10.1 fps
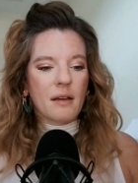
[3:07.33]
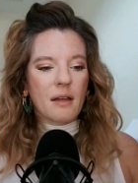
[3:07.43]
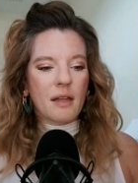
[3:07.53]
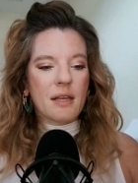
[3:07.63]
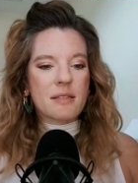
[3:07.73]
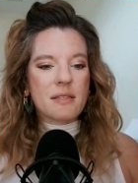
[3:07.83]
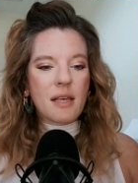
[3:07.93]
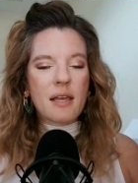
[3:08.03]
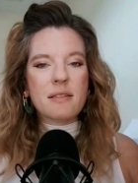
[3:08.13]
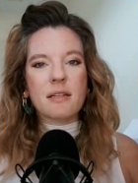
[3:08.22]
And it
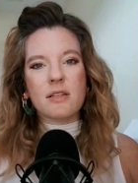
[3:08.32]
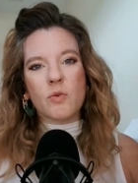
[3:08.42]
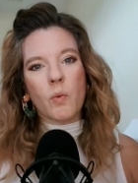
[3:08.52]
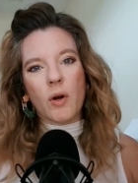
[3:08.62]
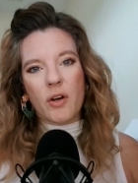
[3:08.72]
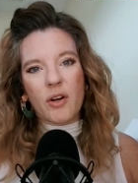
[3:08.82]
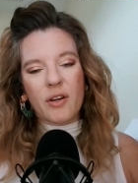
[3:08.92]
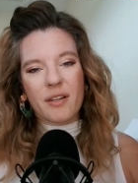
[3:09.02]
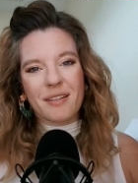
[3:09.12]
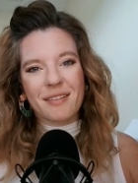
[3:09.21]
says in his
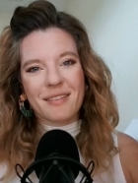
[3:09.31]
word,